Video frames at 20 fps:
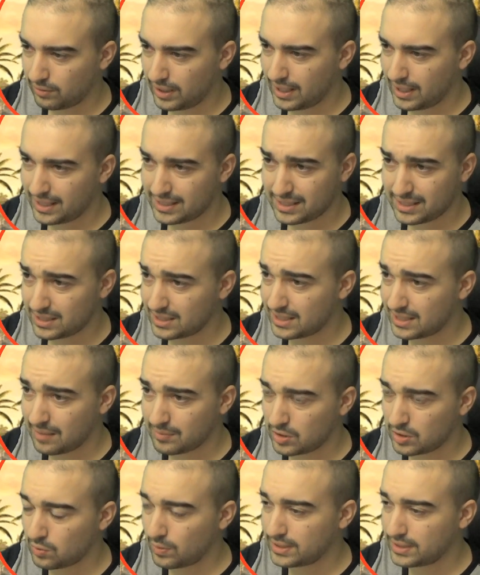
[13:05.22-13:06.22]
I guess I can skip
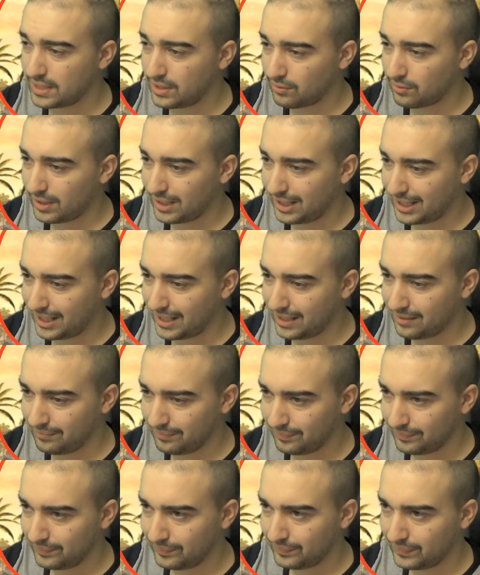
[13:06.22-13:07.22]
to 23 here.
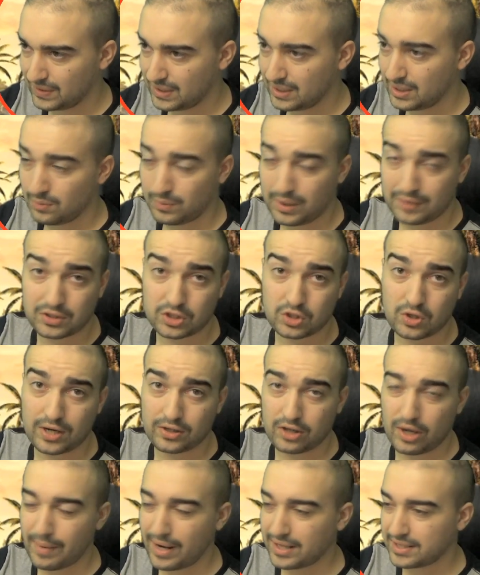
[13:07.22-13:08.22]
We have to try and
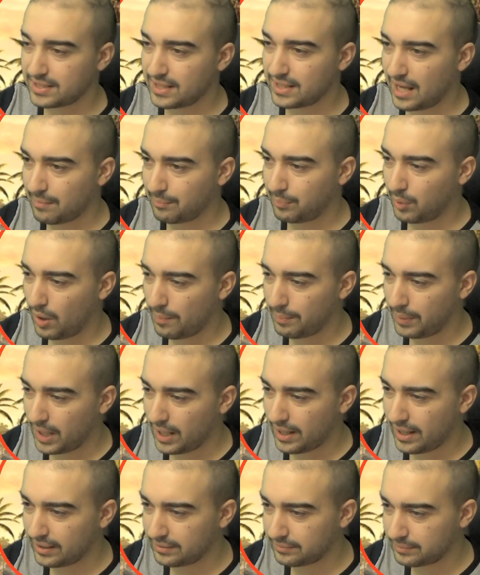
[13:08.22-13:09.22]
go back to that pop
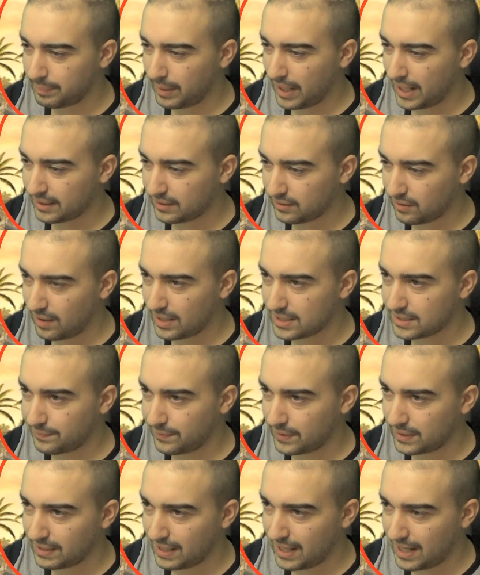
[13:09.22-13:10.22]
art pack, guys, if
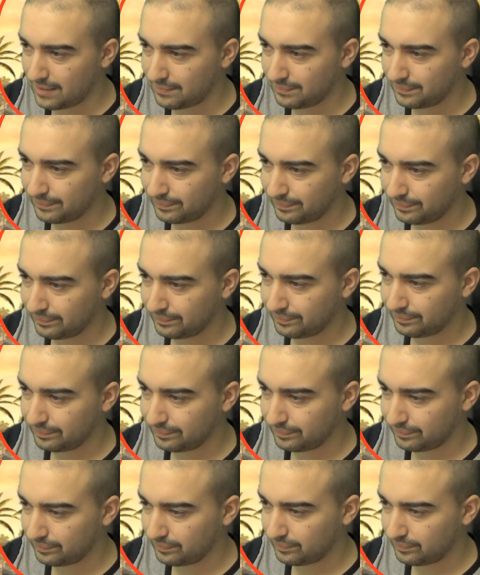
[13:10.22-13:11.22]
we can.
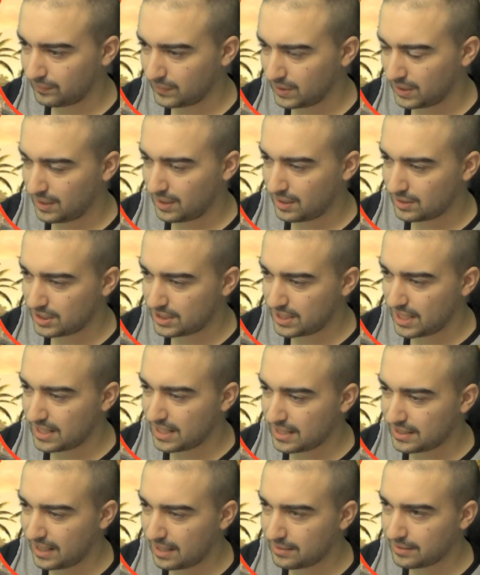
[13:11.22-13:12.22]
Just need to
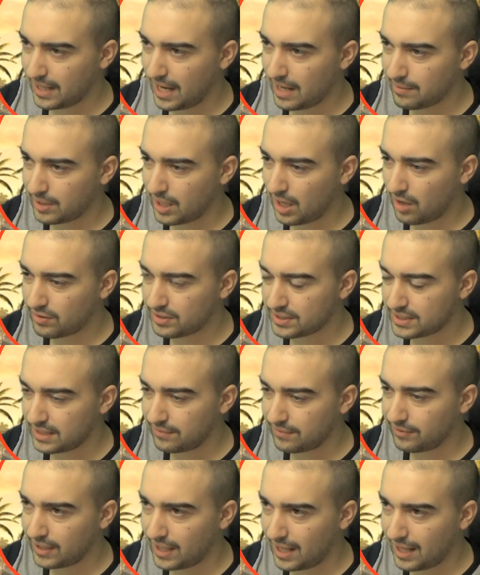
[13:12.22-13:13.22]
get the in-game currency
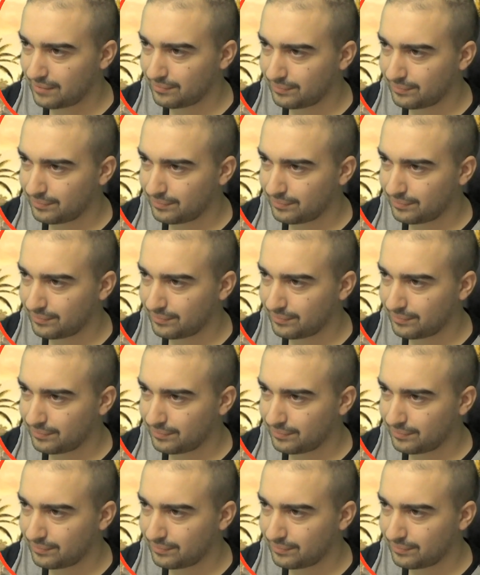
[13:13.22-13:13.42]
for that.